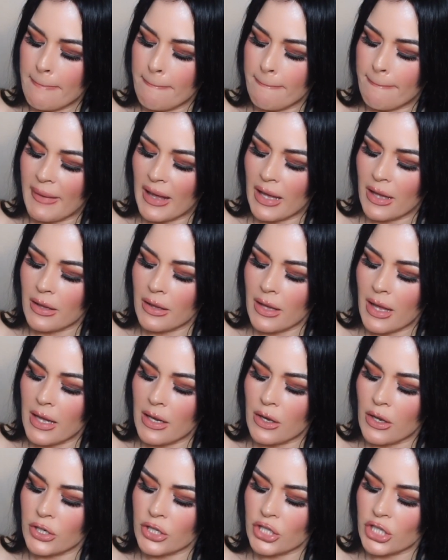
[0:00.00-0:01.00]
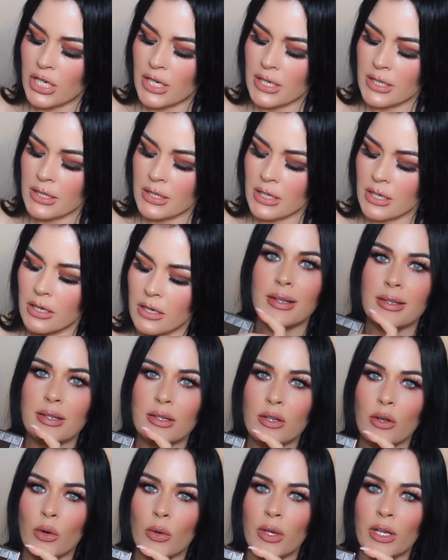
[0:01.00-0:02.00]
Belle and Argent.
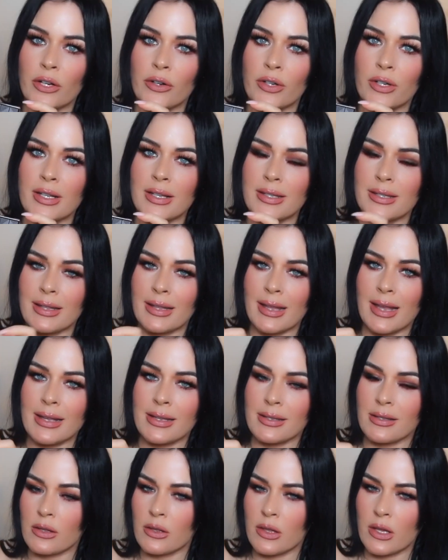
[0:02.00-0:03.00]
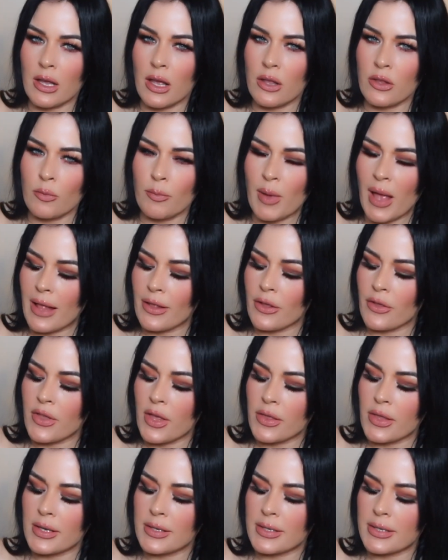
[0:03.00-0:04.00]
So here it is. The other palette
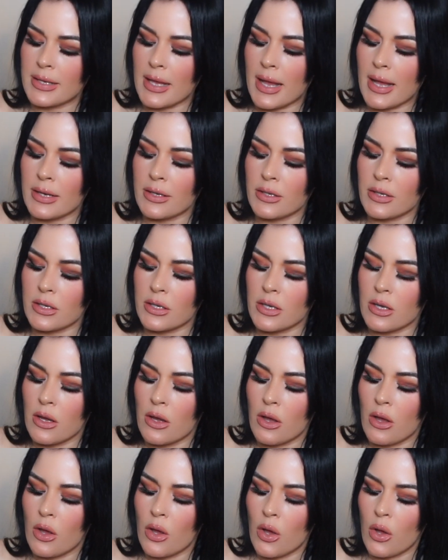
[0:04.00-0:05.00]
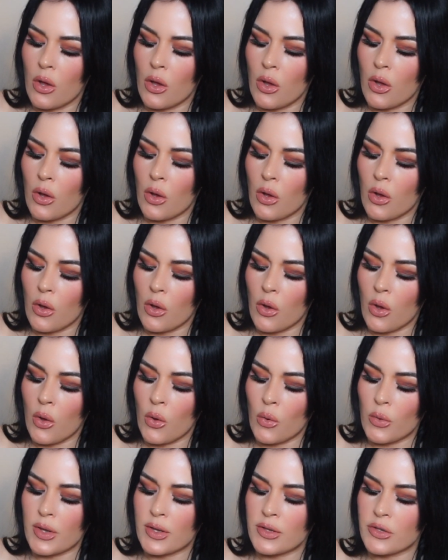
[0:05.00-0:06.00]
that they sent,
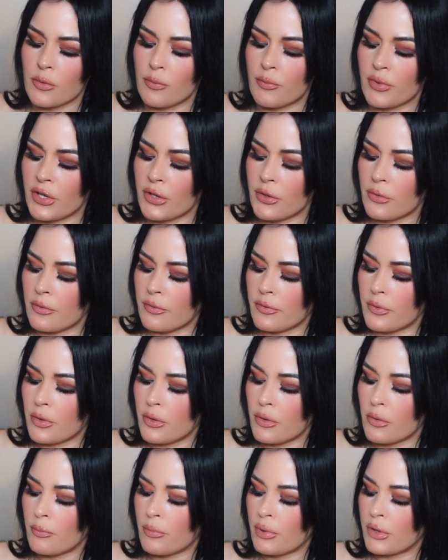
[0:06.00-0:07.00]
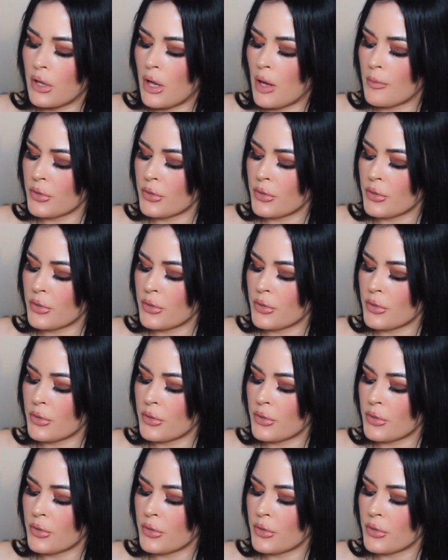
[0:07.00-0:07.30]
oh, these are beautiful plum